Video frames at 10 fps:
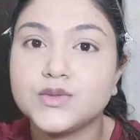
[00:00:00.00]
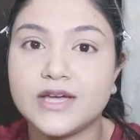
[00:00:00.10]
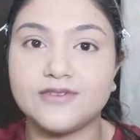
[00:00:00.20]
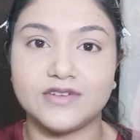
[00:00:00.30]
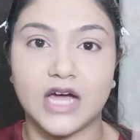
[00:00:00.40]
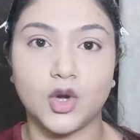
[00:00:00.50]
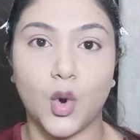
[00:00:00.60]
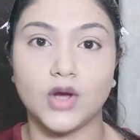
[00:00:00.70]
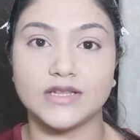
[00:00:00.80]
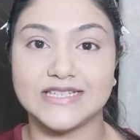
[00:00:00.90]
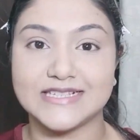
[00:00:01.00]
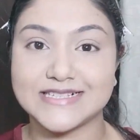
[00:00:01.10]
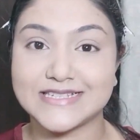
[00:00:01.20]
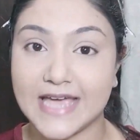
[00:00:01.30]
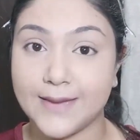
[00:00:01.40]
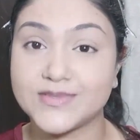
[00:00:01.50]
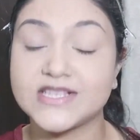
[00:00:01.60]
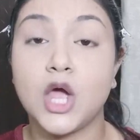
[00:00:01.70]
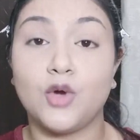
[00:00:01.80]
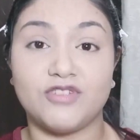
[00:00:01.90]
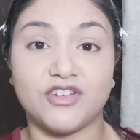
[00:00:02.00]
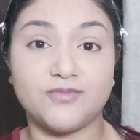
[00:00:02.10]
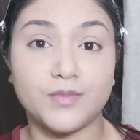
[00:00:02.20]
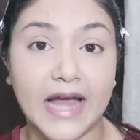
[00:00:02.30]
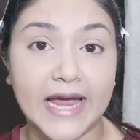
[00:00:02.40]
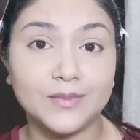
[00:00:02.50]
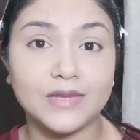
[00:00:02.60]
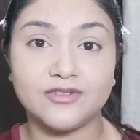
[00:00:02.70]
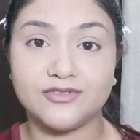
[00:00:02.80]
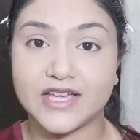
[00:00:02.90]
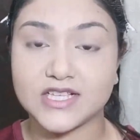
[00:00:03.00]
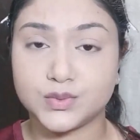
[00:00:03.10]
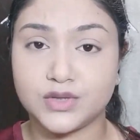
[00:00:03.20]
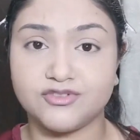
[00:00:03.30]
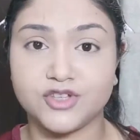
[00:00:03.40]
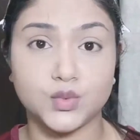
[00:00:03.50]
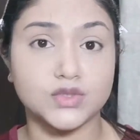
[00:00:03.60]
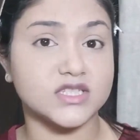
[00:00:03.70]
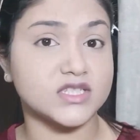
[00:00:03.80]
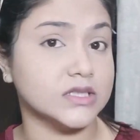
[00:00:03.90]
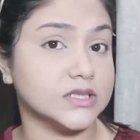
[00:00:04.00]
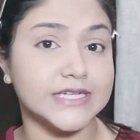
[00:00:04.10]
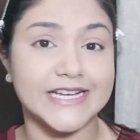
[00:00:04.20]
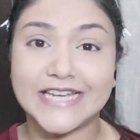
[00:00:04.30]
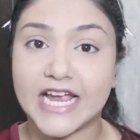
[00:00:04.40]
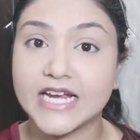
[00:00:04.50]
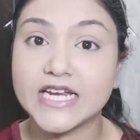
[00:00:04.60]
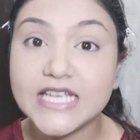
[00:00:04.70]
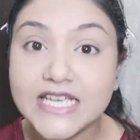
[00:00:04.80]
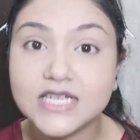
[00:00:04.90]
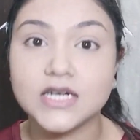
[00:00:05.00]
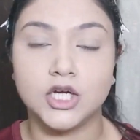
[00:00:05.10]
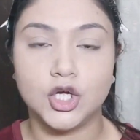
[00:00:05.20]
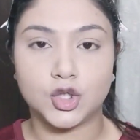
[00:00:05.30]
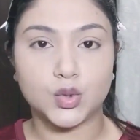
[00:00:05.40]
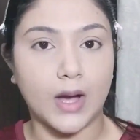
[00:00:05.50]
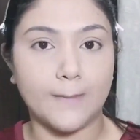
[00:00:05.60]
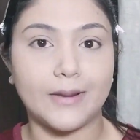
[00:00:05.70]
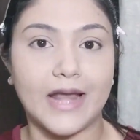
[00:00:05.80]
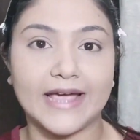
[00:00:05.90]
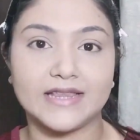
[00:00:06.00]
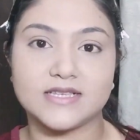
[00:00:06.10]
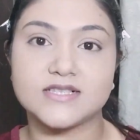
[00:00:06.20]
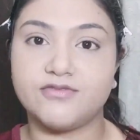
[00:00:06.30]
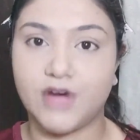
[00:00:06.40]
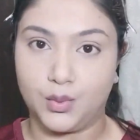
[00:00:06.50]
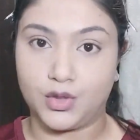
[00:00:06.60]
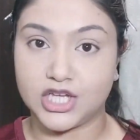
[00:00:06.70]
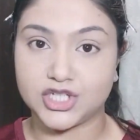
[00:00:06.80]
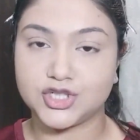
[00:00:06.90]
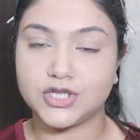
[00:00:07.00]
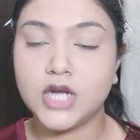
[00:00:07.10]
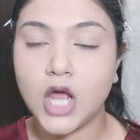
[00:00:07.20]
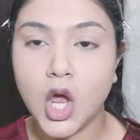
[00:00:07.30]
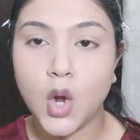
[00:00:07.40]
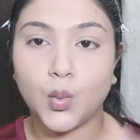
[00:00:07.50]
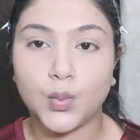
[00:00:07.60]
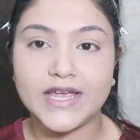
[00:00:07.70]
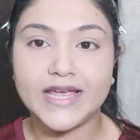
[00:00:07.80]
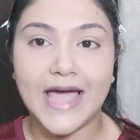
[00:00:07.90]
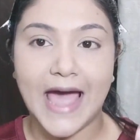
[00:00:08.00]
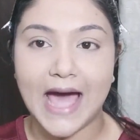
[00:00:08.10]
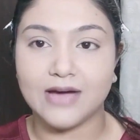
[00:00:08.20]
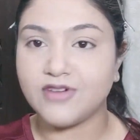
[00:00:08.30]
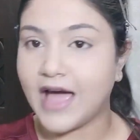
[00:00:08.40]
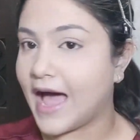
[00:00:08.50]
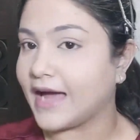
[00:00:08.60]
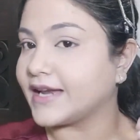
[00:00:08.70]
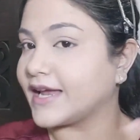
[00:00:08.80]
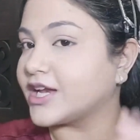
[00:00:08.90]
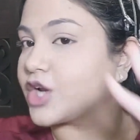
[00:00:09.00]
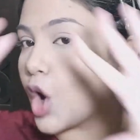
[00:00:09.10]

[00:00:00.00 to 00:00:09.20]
we have done all these steps, we have primed our face, we have used a certain technique to apply this foundation, We have had it